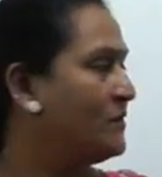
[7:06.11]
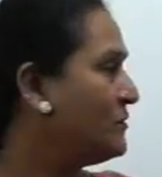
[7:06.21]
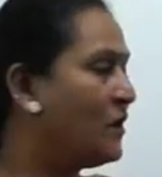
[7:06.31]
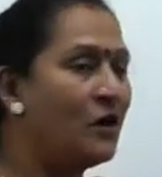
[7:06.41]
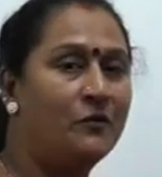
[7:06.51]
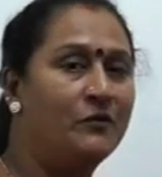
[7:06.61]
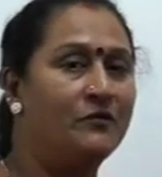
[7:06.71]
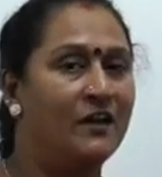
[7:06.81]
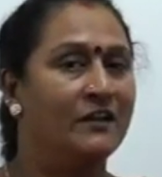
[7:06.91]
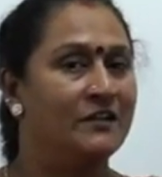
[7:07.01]
So how to
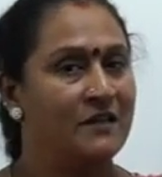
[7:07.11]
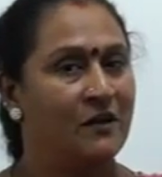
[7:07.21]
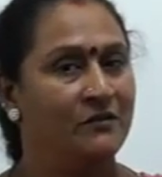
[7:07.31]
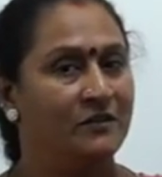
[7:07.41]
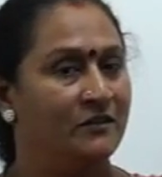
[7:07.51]
work this out?